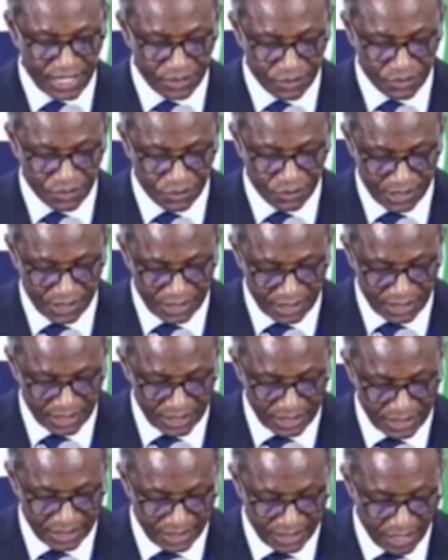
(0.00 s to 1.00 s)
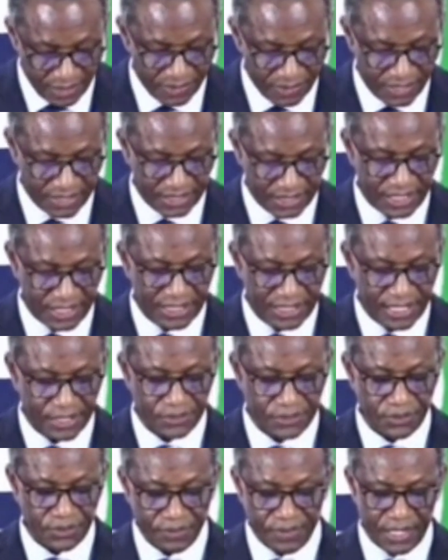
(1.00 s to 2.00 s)
2 6 and 7, it says, "I
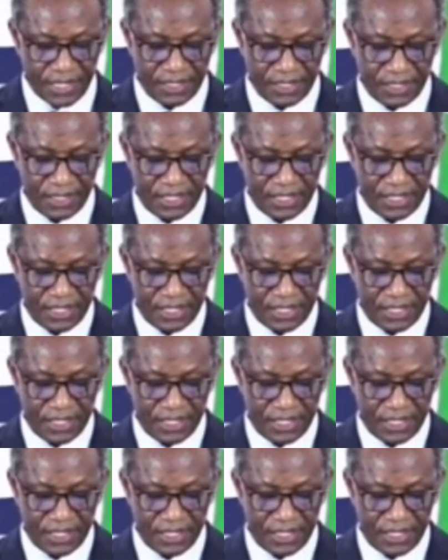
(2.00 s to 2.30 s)
so then,